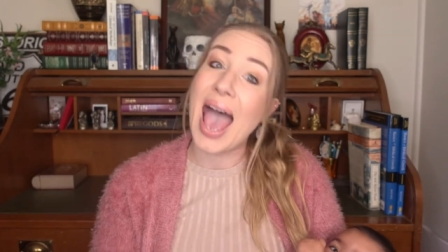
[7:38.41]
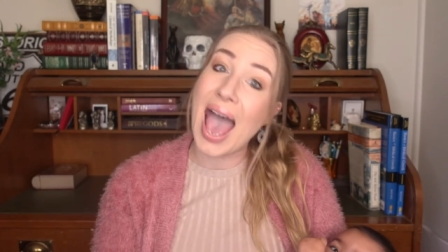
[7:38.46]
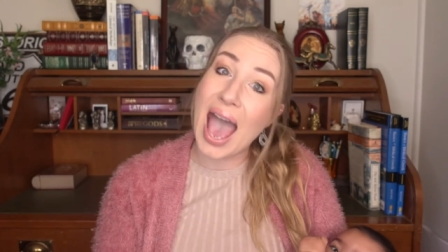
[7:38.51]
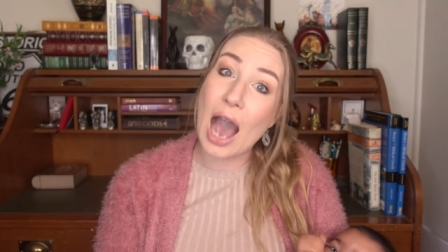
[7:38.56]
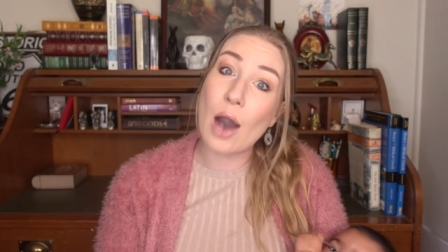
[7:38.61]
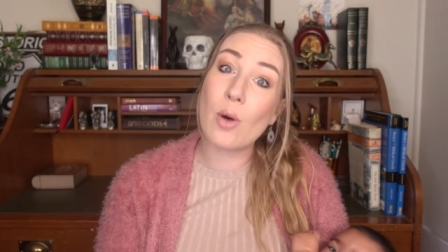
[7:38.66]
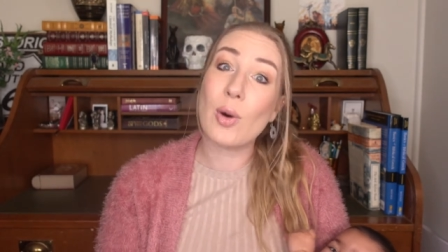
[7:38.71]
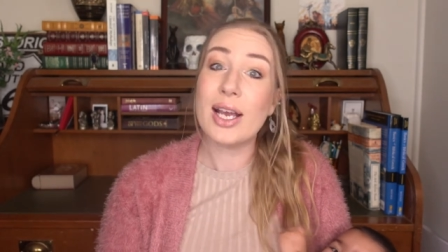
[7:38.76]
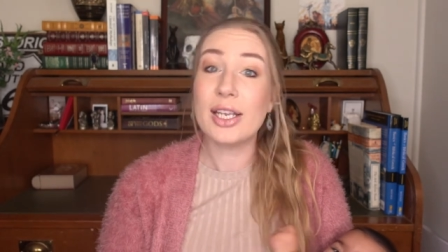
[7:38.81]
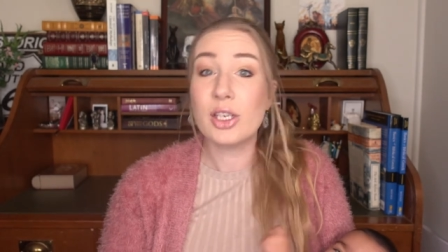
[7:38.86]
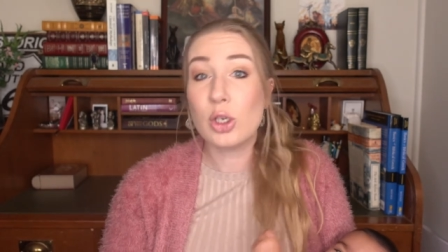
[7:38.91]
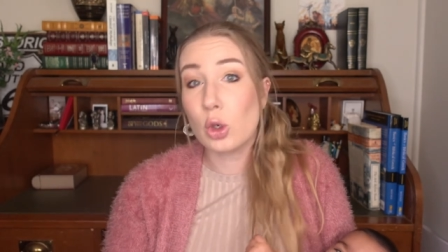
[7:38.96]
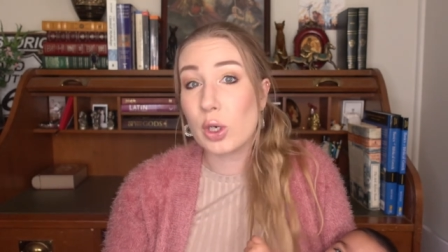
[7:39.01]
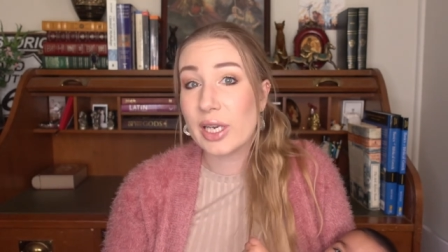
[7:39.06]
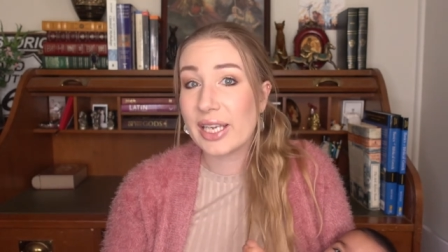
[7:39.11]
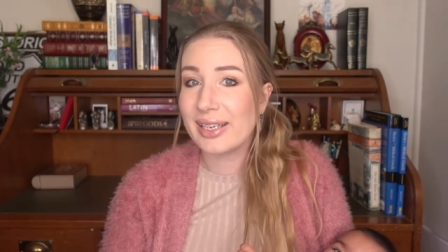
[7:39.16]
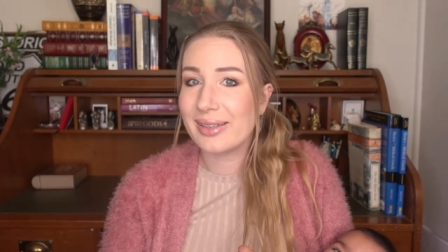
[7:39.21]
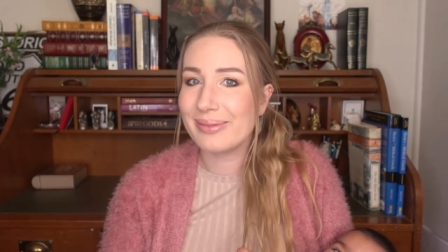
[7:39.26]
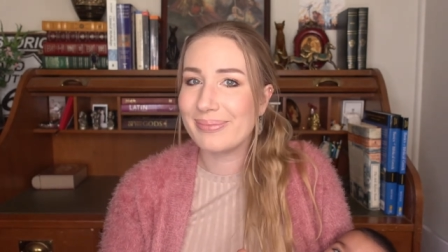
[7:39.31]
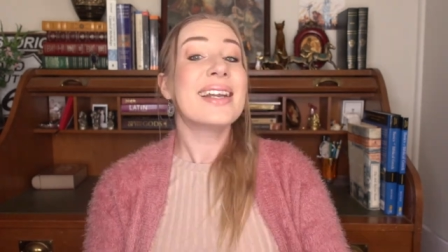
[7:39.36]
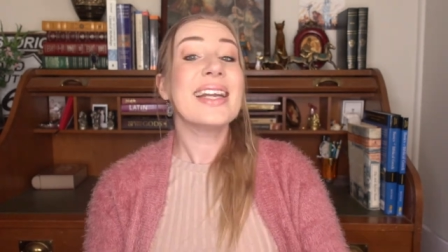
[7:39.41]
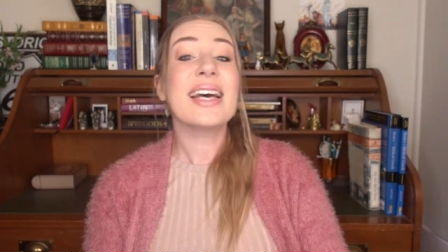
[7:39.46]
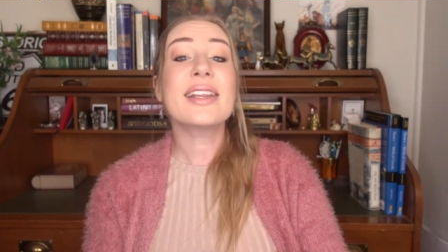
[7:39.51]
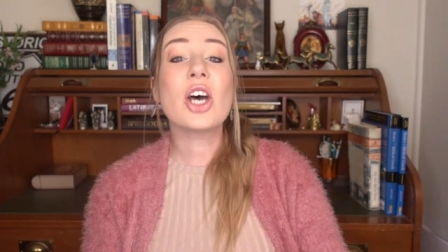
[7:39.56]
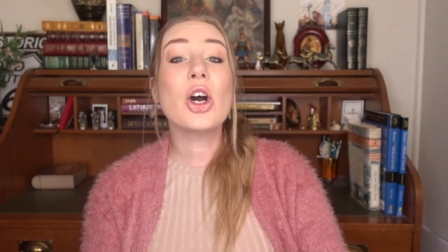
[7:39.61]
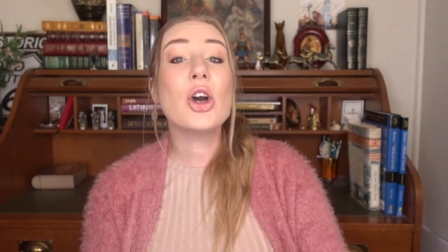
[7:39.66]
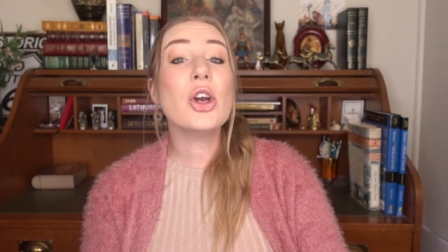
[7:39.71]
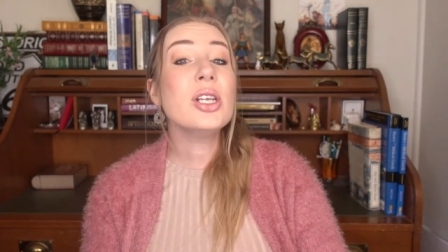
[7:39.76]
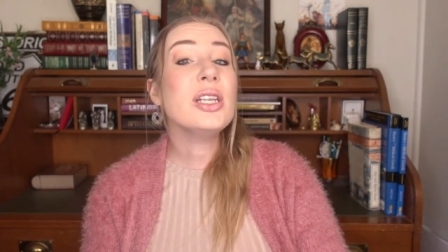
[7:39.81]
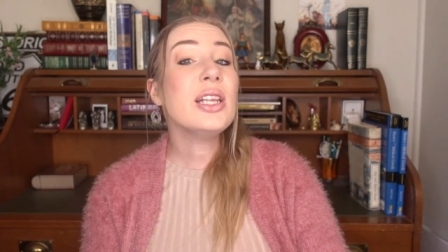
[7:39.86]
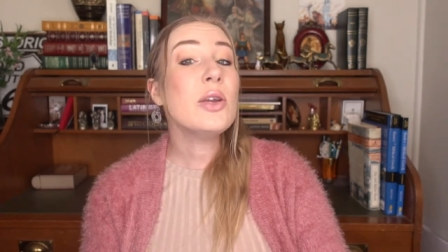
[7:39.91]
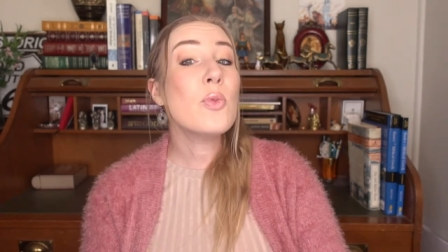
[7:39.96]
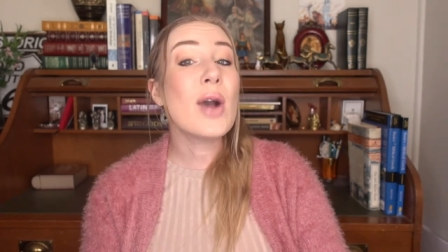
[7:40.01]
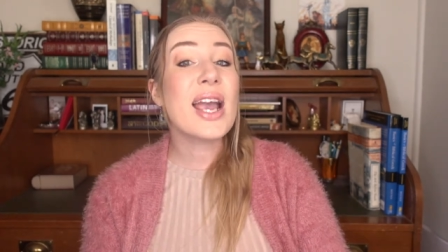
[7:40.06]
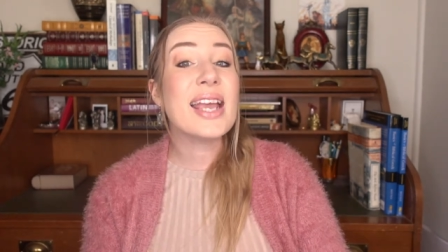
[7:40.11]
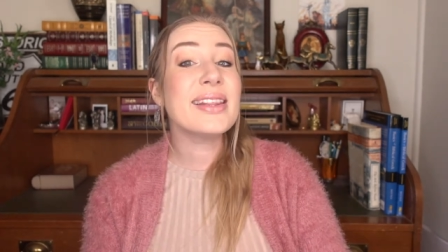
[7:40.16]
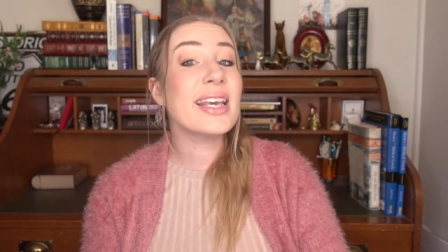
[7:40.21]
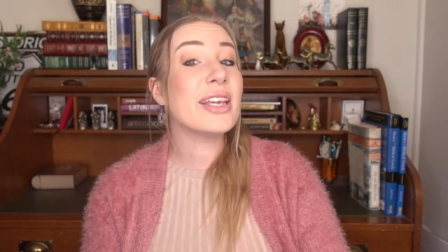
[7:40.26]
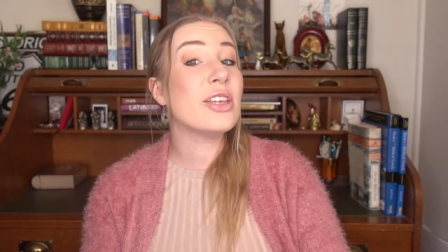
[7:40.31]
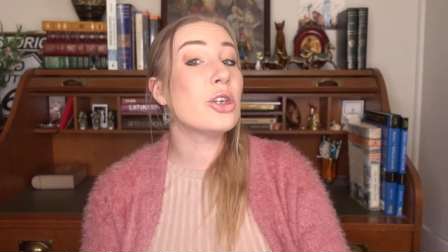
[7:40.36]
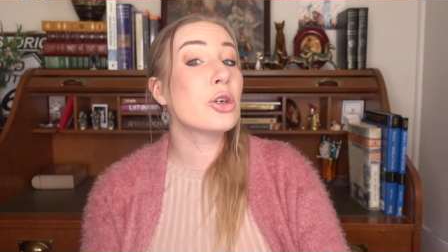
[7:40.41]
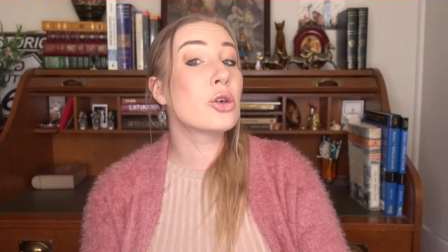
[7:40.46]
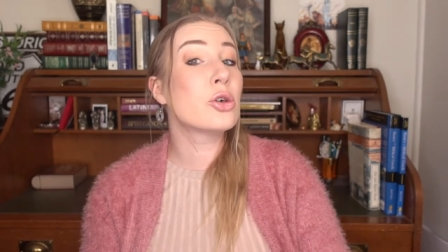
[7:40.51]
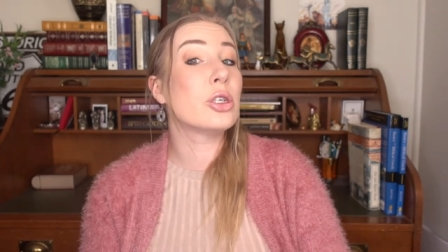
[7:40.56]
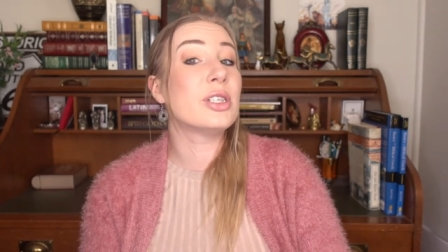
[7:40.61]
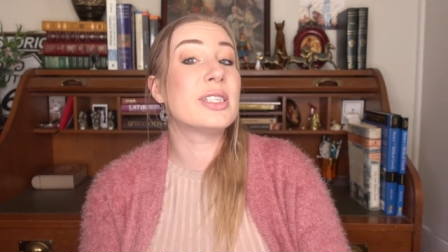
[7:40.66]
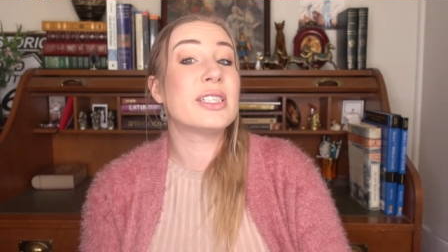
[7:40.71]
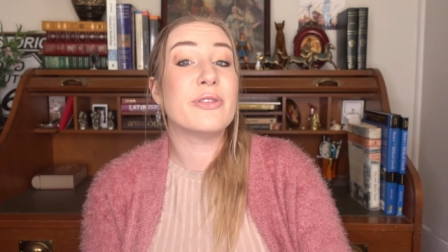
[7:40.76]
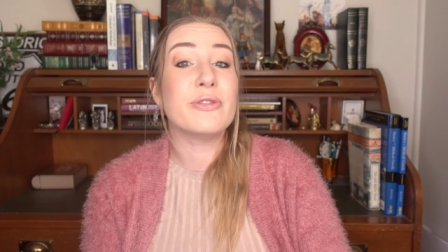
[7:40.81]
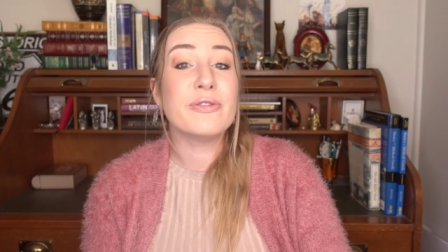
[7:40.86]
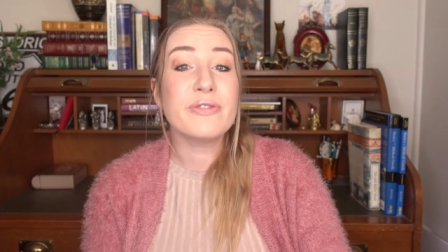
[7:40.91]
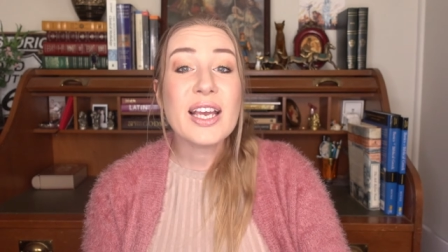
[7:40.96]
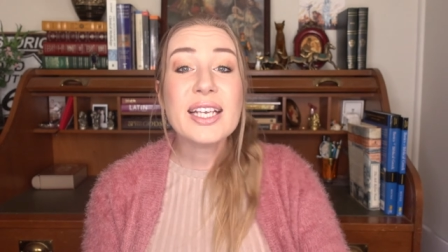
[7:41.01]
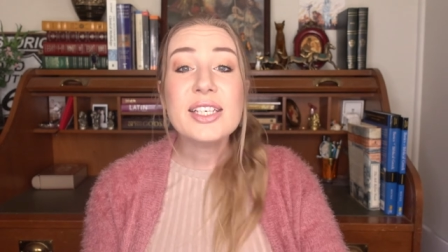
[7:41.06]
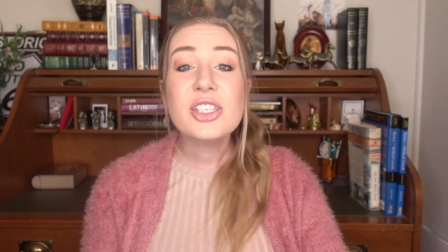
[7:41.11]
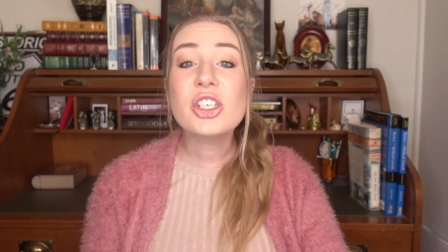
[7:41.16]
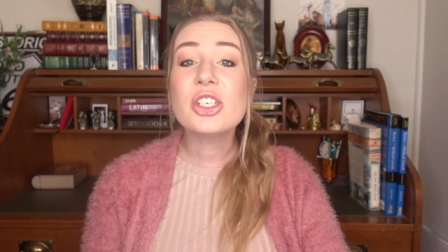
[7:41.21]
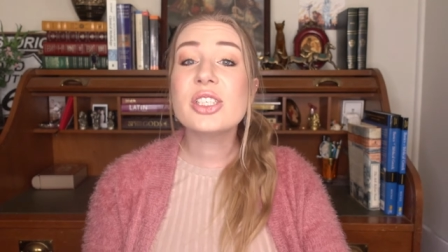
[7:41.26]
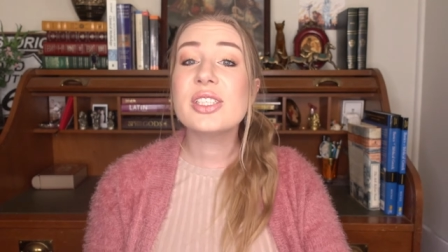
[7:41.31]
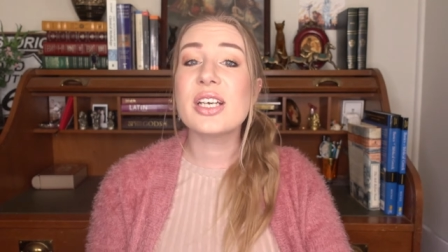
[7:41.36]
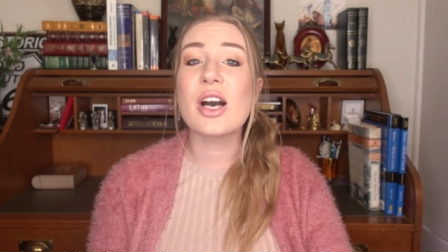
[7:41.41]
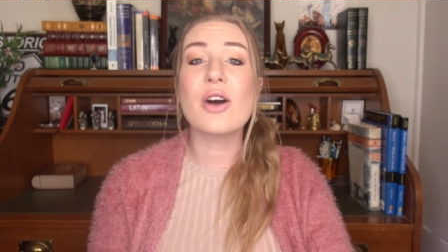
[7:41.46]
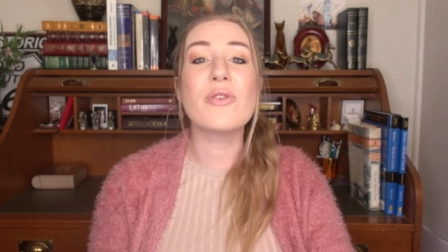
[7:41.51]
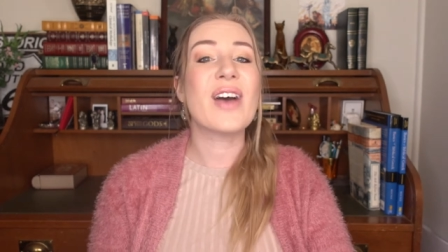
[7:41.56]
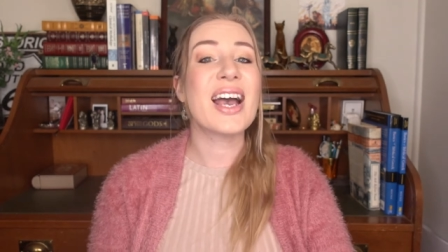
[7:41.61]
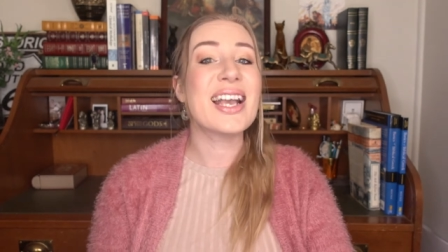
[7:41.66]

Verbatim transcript: How annoying. Now, the only way that you could defend yourself